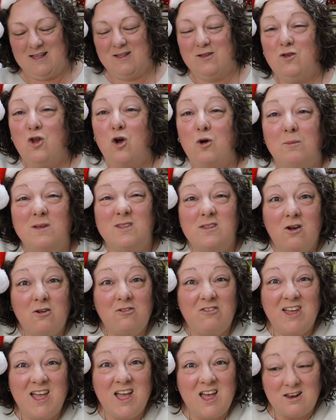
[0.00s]
I'll knock
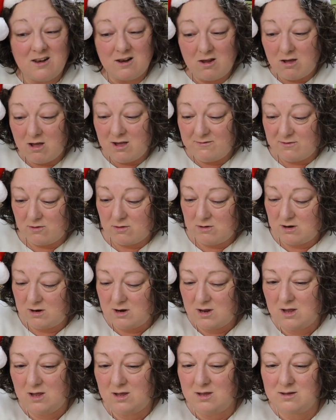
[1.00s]
myself out live
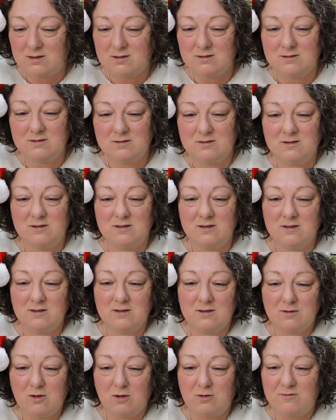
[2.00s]
on
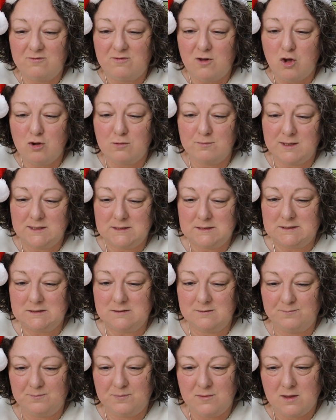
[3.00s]

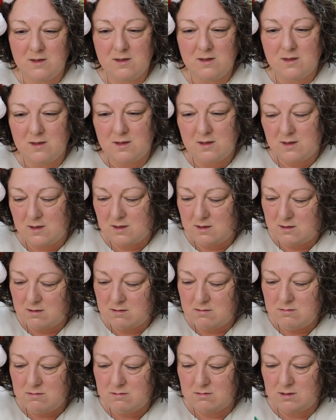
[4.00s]
Vlogmas.
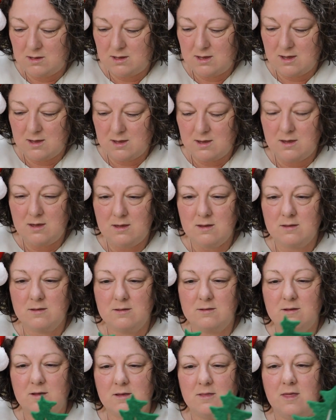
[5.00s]
Oh, okay.
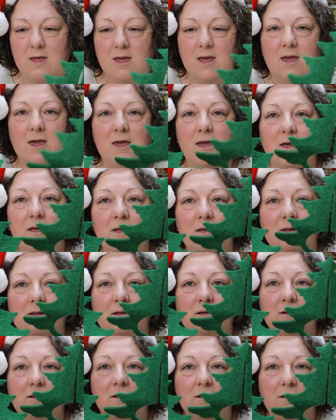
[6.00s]
So
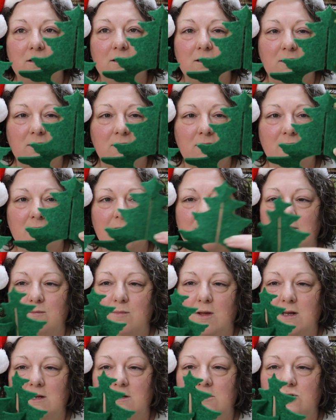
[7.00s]

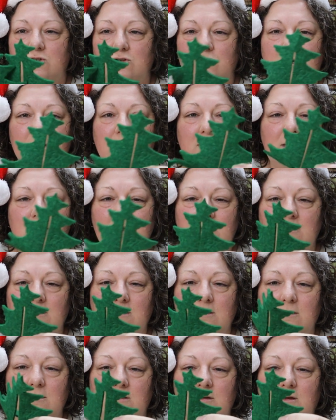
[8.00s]
there's my little tree.
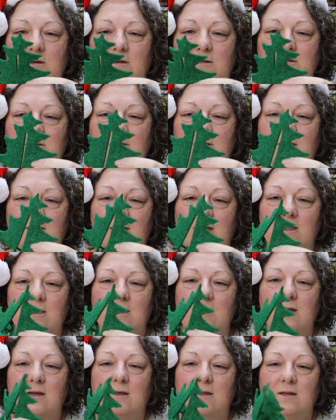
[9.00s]
It goes
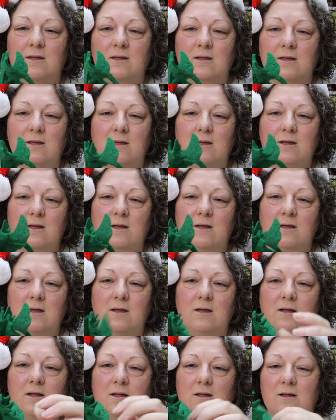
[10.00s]
together
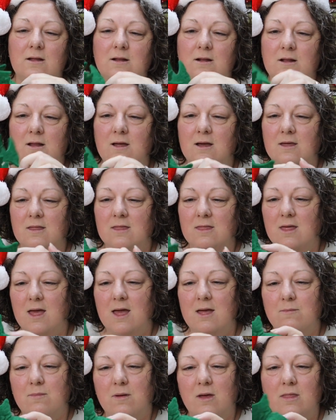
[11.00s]
like
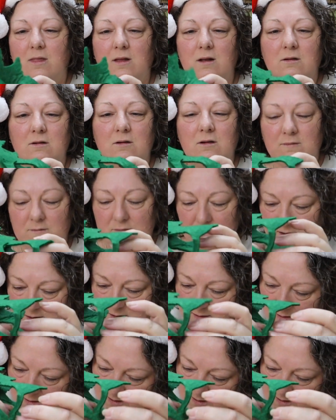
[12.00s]
that by the look of it.